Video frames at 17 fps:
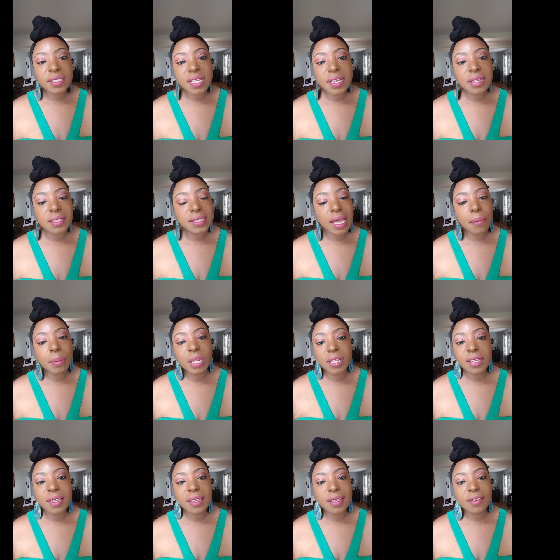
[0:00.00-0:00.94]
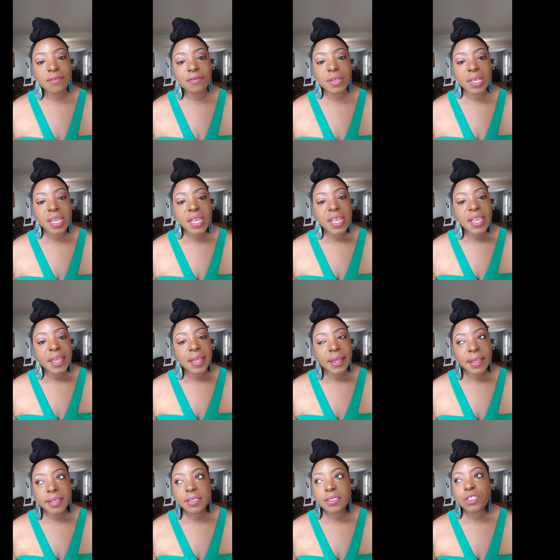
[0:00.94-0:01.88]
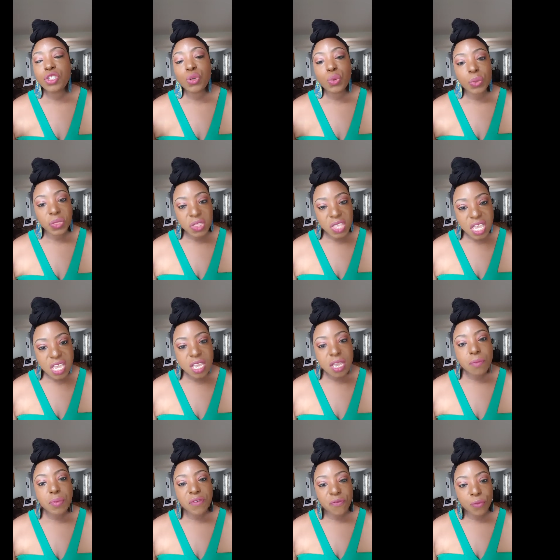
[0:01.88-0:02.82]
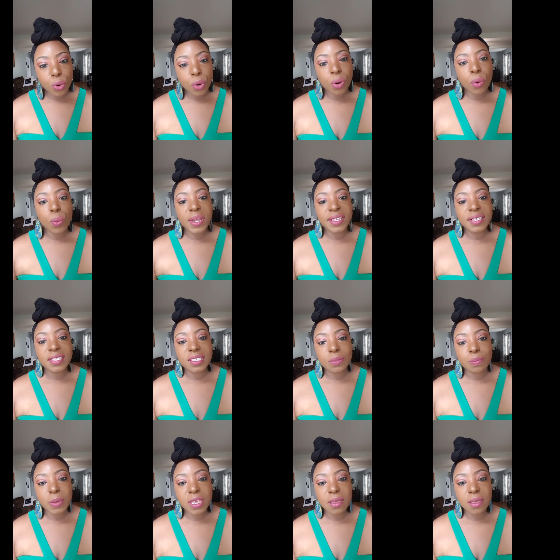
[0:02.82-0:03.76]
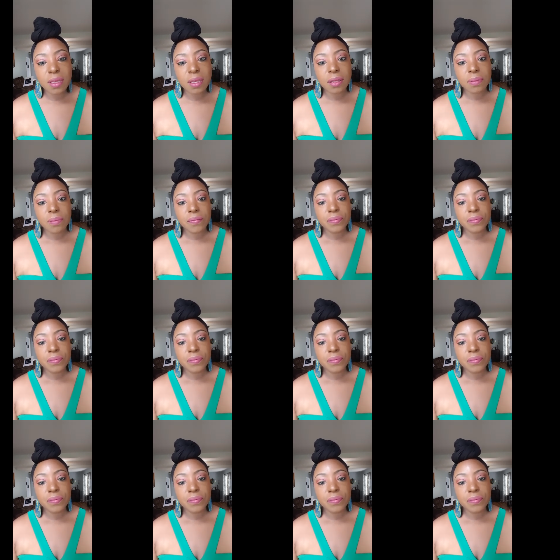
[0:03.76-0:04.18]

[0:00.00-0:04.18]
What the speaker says: things, I believe, is to think before we speak.